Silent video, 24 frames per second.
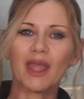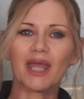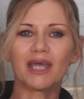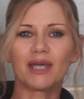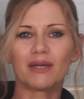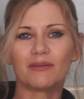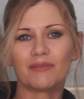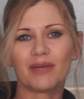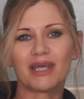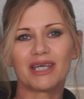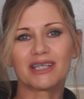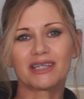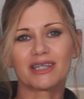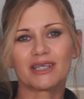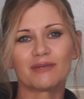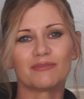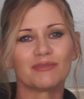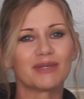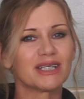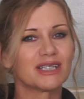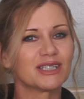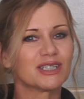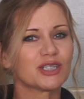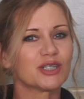and make them
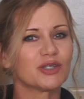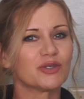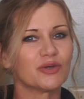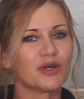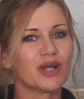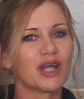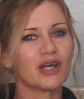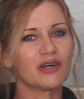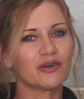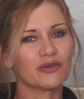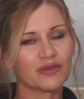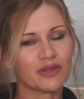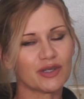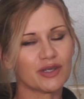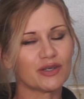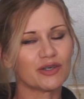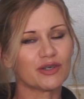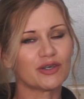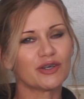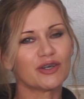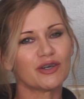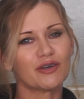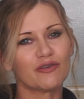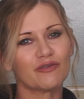into
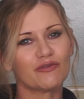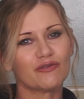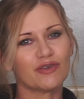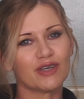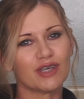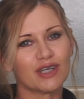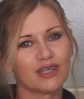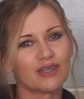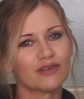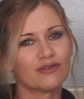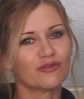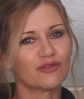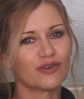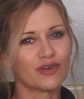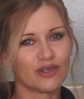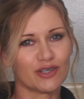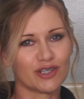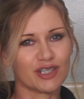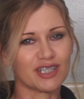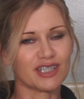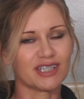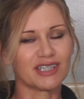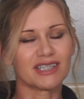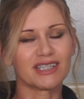healthier vegan
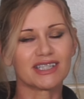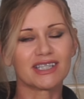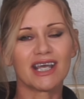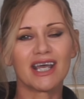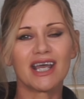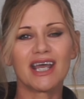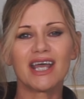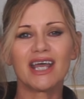versions.